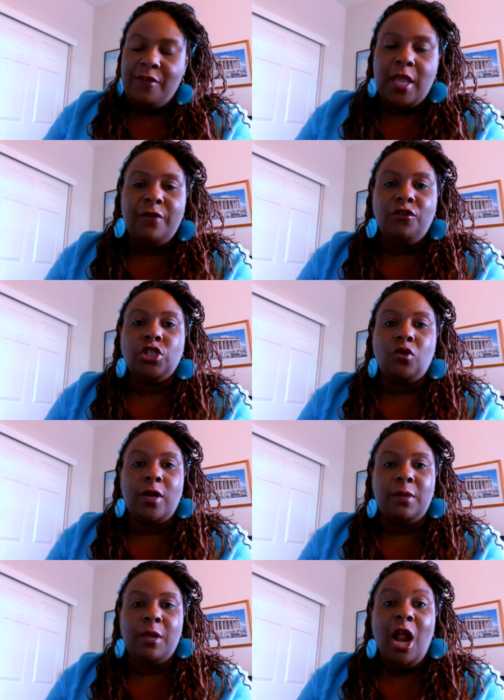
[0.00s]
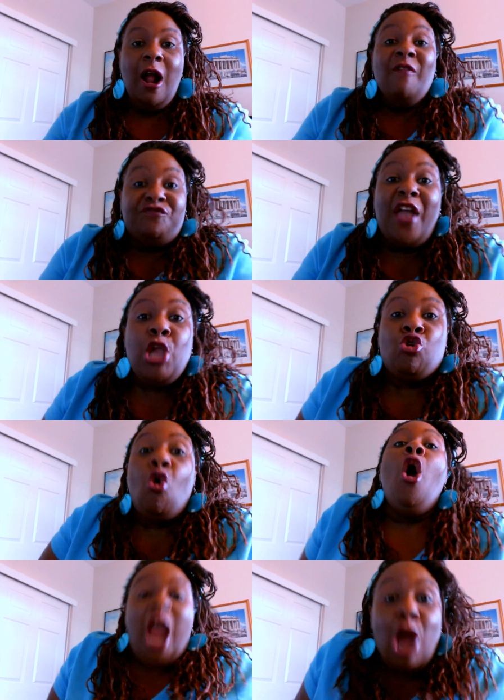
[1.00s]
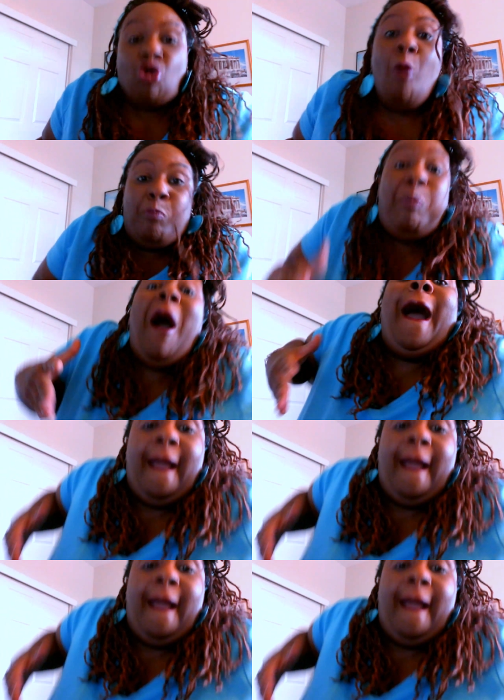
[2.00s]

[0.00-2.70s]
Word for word: Thank you for joining me. Thank you and goodbye.